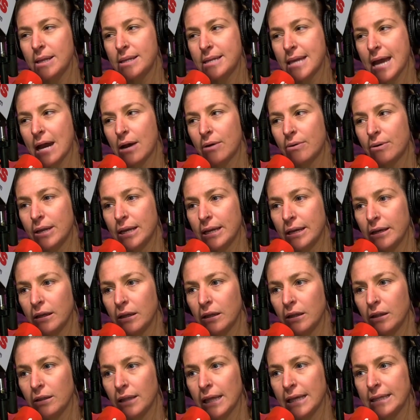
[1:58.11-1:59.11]

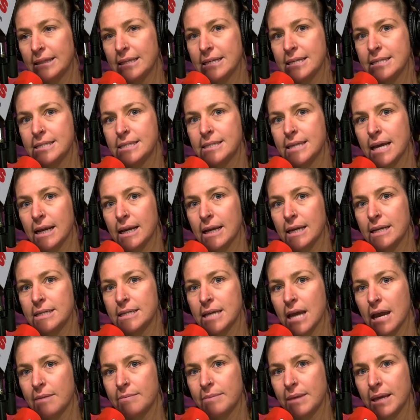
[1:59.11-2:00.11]
downhill like the second
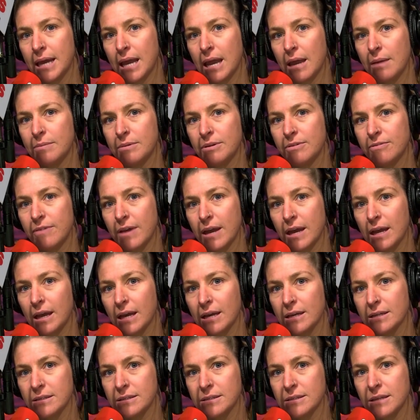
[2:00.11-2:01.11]
time they came to
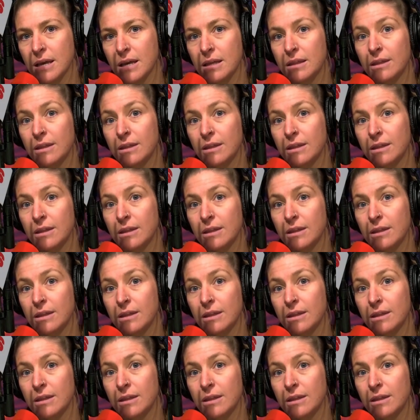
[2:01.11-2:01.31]
vegas